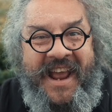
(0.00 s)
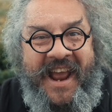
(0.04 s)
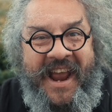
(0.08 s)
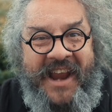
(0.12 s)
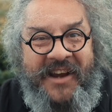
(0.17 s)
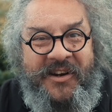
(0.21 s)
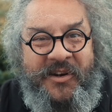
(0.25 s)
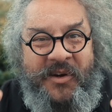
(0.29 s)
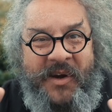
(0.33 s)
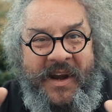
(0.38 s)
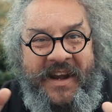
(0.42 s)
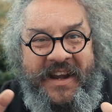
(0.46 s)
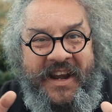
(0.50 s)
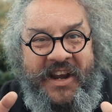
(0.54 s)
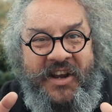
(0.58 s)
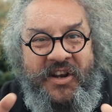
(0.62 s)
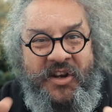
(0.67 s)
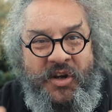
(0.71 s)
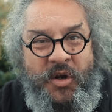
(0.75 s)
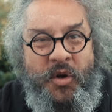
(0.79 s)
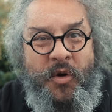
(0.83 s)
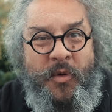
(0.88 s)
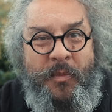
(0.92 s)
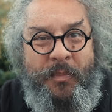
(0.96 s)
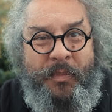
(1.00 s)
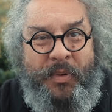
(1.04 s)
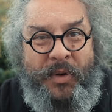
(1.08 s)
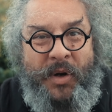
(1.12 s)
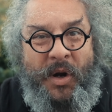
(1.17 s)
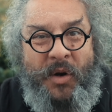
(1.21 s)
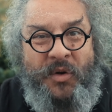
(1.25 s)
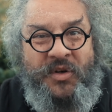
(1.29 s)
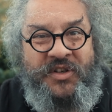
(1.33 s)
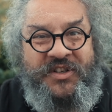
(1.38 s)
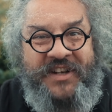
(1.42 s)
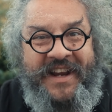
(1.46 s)
I create a new
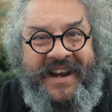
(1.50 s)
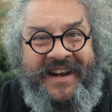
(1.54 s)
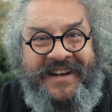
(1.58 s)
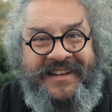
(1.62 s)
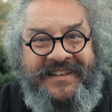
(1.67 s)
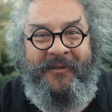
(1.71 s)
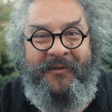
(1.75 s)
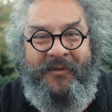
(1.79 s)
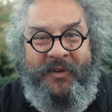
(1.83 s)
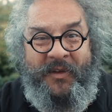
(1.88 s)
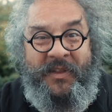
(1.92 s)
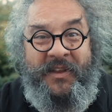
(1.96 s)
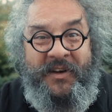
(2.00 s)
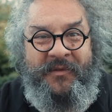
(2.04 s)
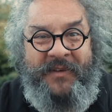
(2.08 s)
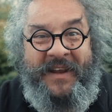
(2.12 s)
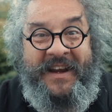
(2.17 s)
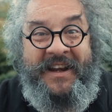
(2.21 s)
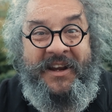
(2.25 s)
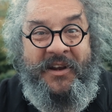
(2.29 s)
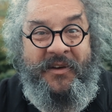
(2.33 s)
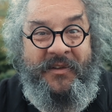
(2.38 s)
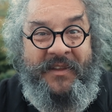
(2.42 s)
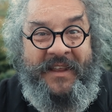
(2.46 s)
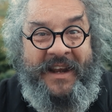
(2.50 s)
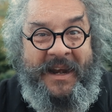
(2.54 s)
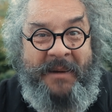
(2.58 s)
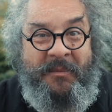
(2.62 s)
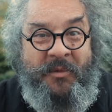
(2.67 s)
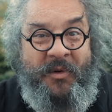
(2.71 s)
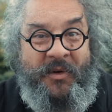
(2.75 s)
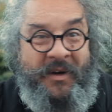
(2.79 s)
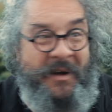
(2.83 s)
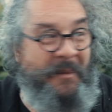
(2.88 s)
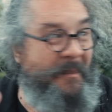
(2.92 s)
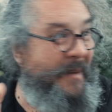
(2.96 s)
project for the video that I'm
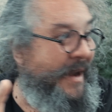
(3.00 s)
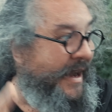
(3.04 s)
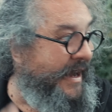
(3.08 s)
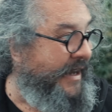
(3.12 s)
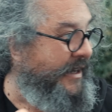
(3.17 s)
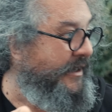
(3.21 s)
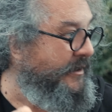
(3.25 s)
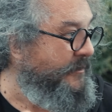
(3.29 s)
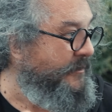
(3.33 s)
going to make.